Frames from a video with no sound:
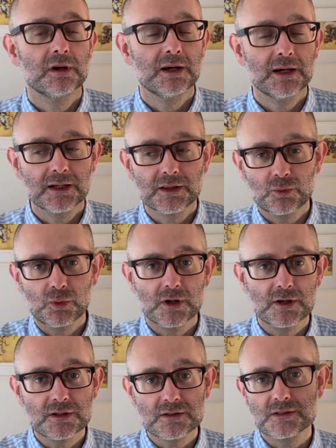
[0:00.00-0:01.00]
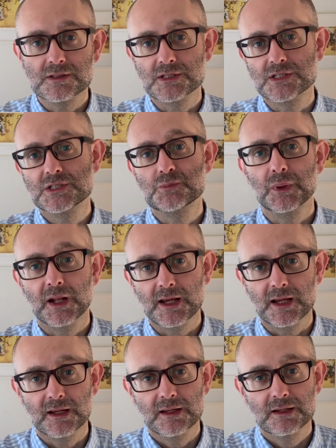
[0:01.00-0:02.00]
and the word
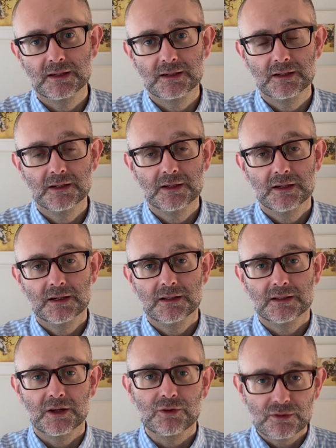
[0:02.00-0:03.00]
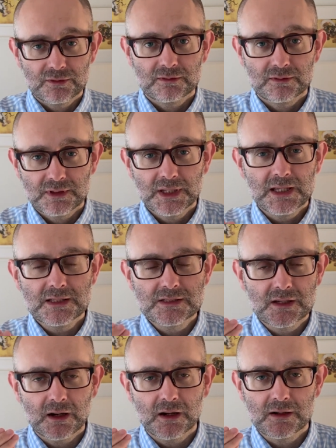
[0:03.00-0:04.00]
display. Now, these
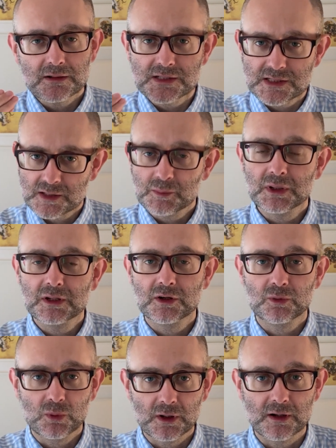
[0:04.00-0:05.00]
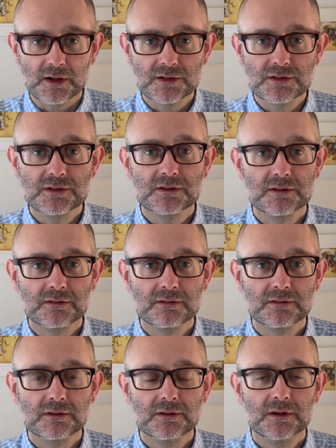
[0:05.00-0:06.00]
are similar words,
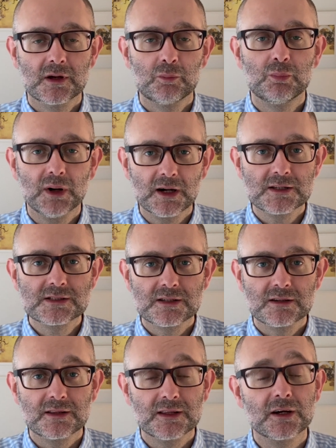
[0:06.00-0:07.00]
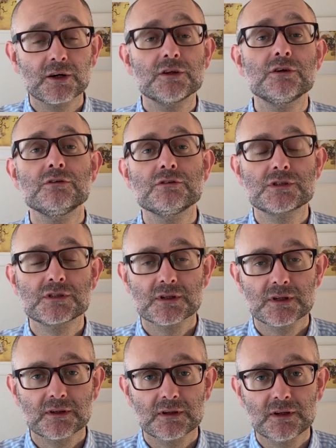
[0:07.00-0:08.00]
but they are used
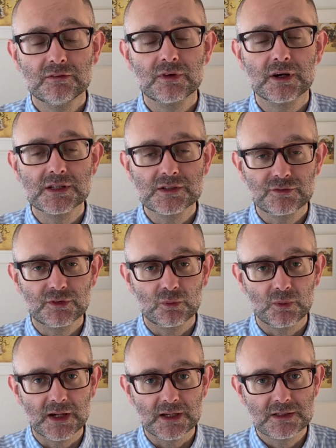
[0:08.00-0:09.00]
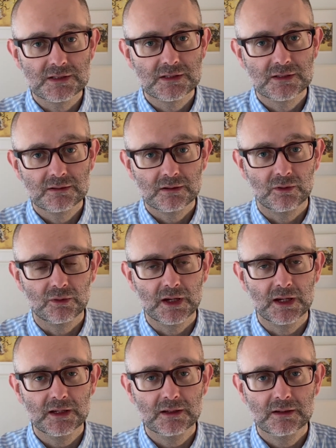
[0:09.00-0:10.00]
in very different ways,
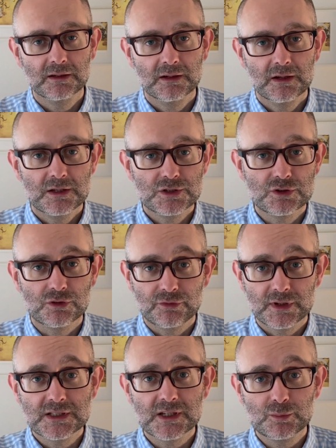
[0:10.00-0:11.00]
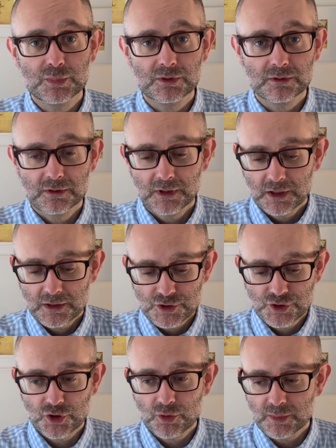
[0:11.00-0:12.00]
okay? So, for example,
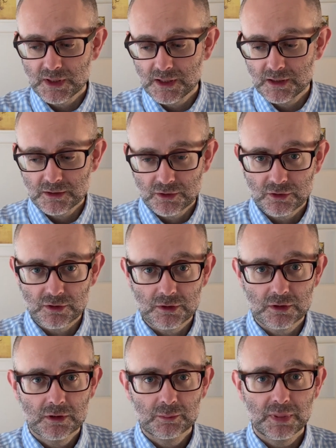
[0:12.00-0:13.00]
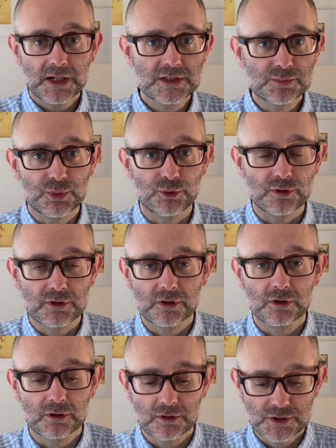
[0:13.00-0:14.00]
show me your passport
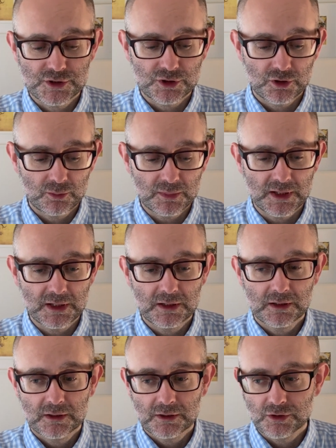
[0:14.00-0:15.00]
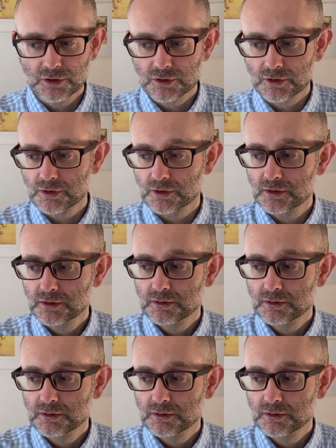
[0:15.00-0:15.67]
or show me your